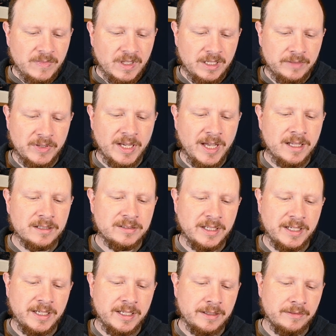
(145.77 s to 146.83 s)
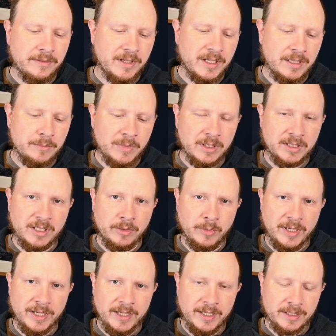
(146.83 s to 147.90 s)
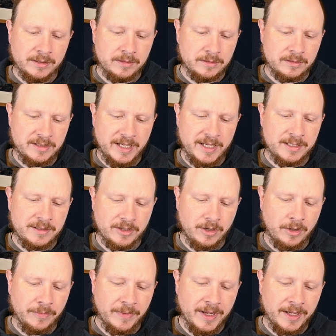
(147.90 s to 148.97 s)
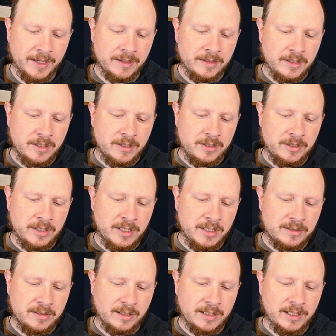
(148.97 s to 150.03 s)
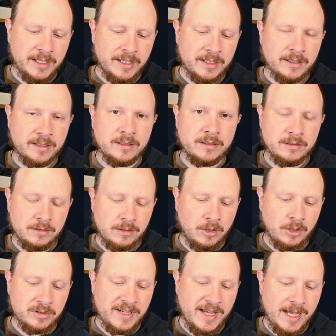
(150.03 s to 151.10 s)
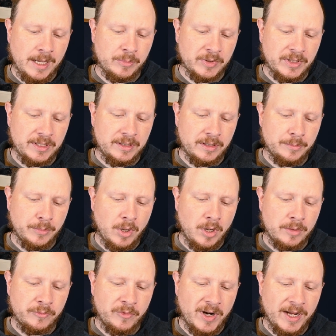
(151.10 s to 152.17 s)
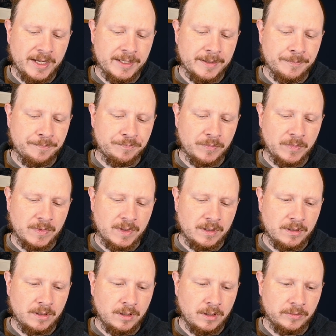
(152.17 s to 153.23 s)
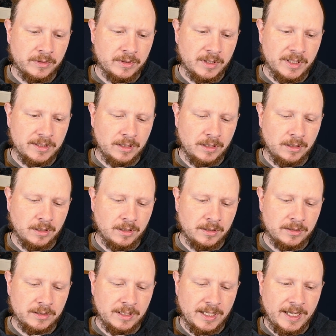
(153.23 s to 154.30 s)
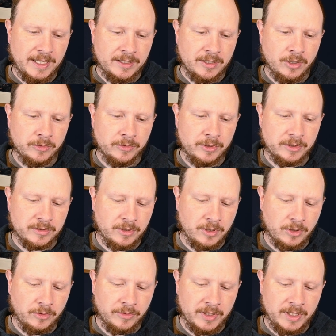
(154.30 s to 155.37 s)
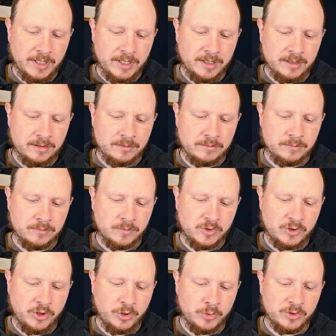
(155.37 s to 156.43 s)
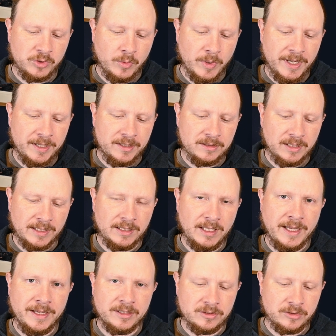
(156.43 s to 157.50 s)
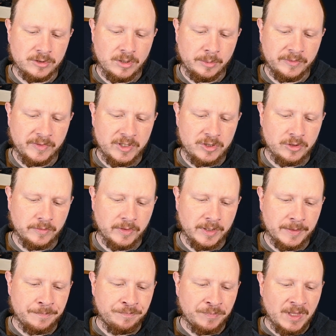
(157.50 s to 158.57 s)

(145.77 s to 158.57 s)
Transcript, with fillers: if you can't see the Milky Way data on there, you need to click or tap in the bottom right on the little icon that's got the two squares like layers on top of each other.